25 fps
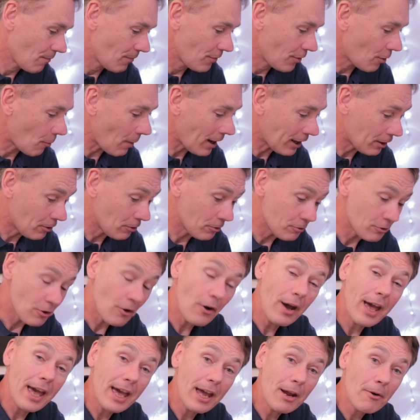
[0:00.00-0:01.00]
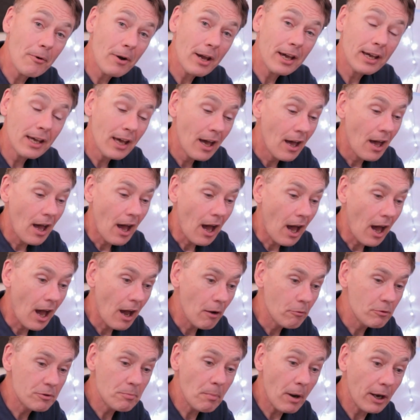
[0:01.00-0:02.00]
The record you're hearing
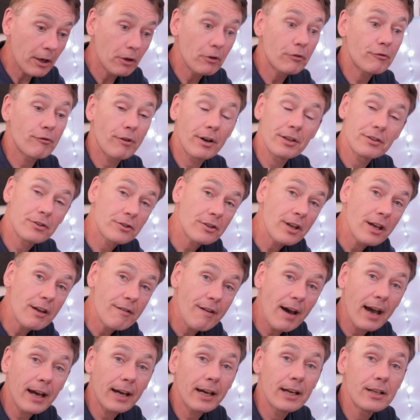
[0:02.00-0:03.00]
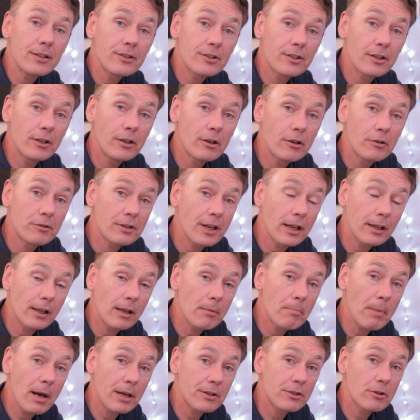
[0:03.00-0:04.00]
was my good friend Steve Atkinson, who sadly
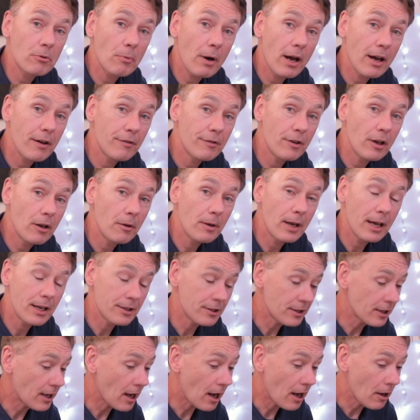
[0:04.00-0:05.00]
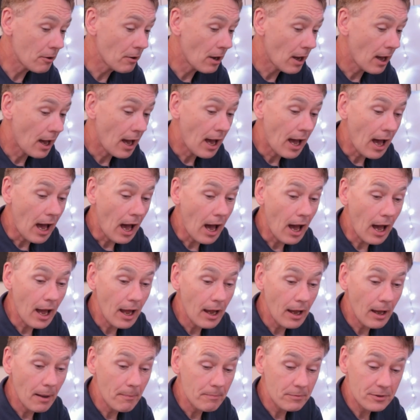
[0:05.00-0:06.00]
passed away a few years ago,
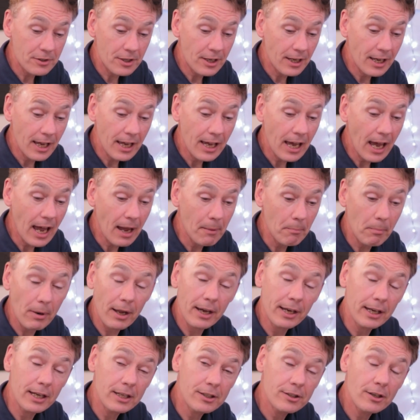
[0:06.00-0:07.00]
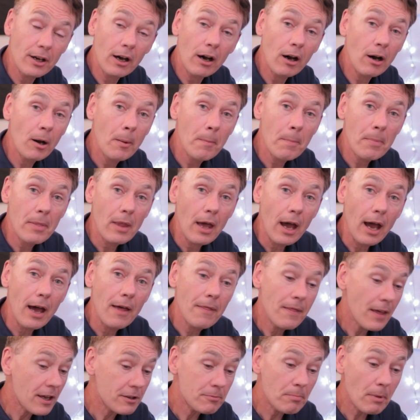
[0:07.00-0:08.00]
singing and playing guitar,
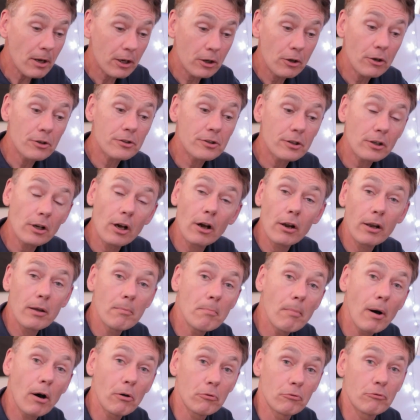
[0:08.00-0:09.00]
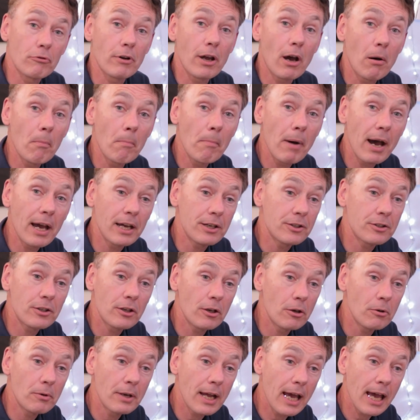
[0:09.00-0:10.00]
and that's my cousin Colin Baldry on bass,
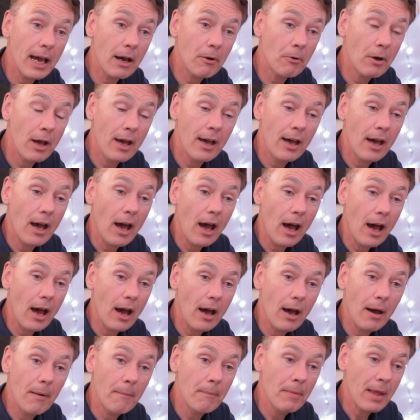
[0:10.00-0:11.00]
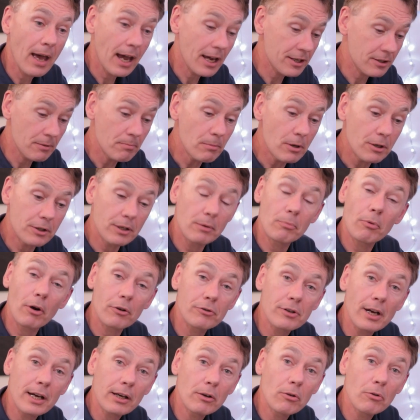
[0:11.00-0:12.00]
who now has a music
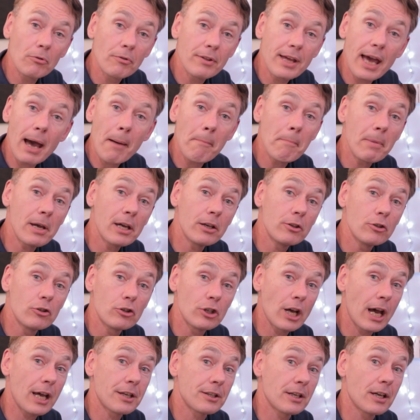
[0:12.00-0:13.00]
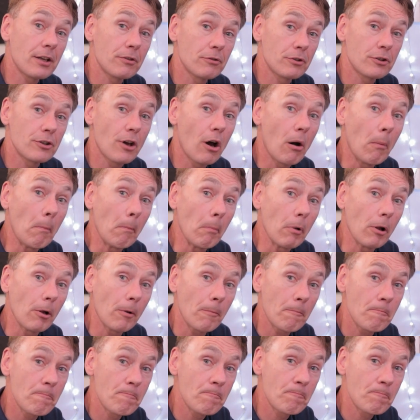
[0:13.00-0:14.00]
project called the Ambient Jazz Ensemble.
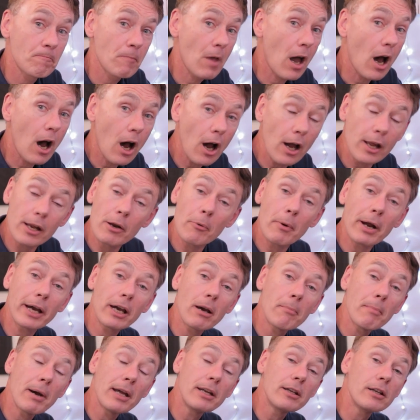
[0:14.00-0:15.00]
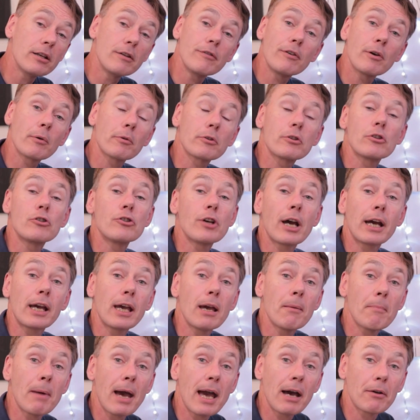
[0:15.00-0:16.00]
Highly recommended if you want to check
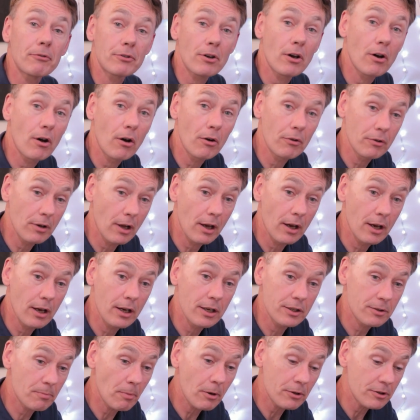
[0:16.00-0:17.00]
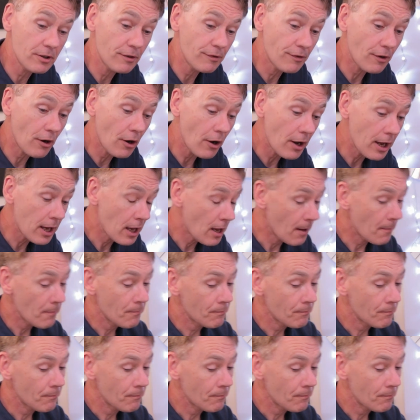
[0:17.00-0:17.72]
him out on Spotify.